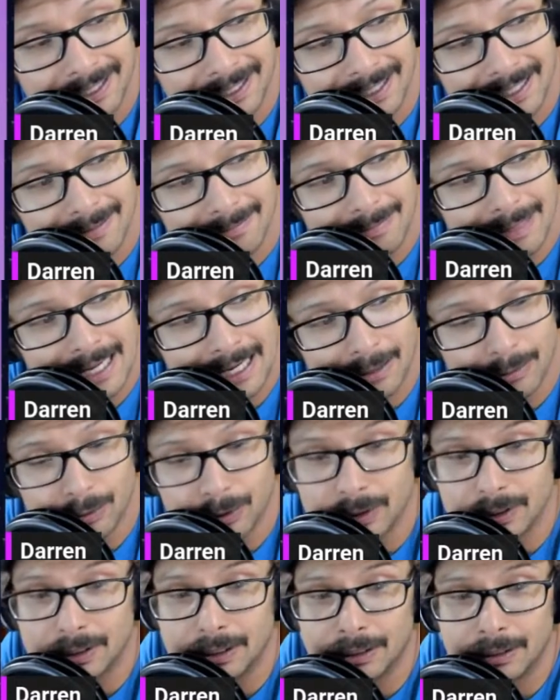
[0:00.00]
of that back. We're
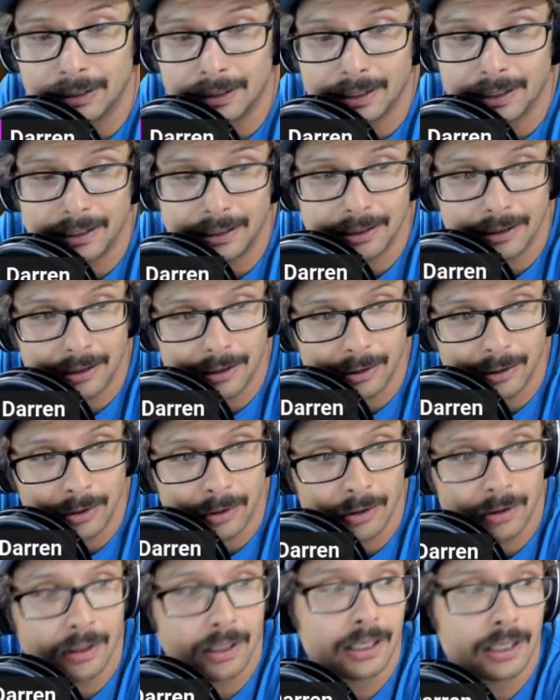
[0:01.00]
still in the
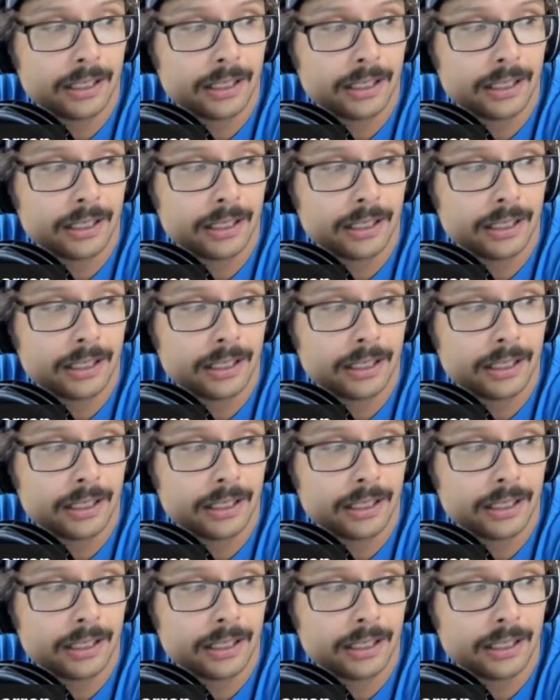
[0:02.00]
hole.